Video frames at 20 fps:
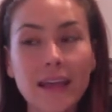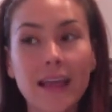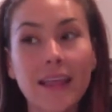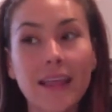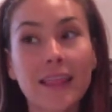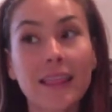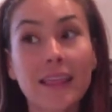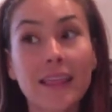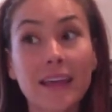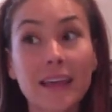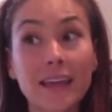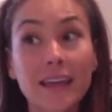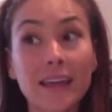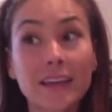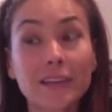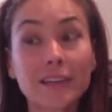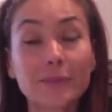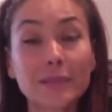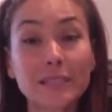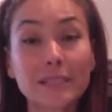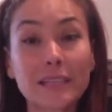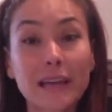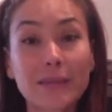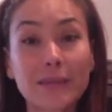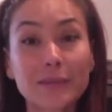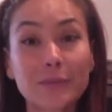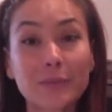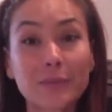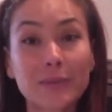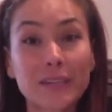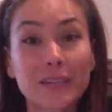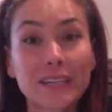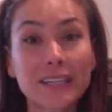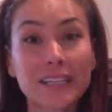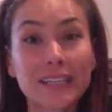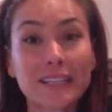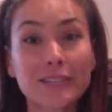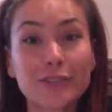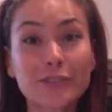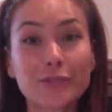And then it'll be time to put it
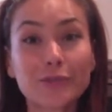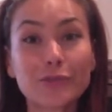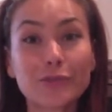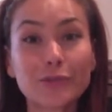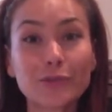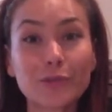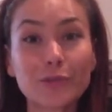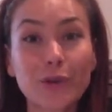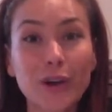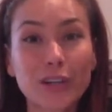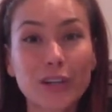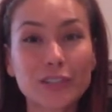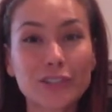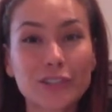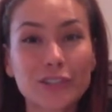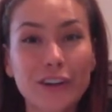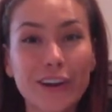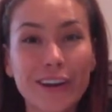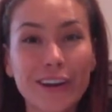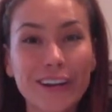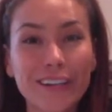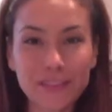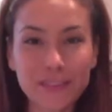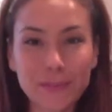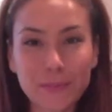into our jar.